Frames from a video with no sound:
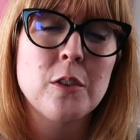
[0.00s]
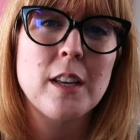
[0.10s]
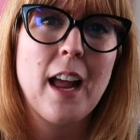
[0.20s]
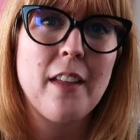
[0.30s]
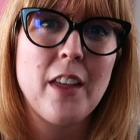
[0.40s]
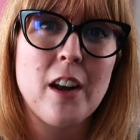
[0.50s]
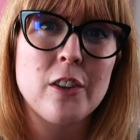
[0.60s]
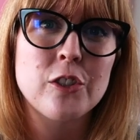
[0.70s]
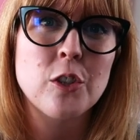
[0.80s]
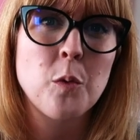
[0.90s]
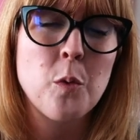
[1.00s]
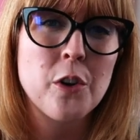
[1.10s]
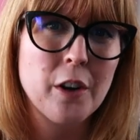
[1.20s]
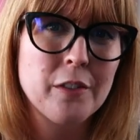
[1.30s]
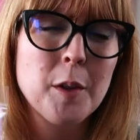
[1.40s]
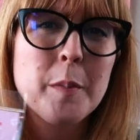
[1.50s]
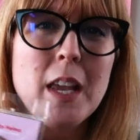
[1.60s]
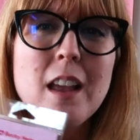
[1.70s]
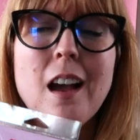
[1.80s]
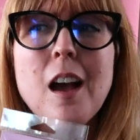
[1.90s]
you you can add that onto your order. It'll
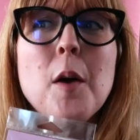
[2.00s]
be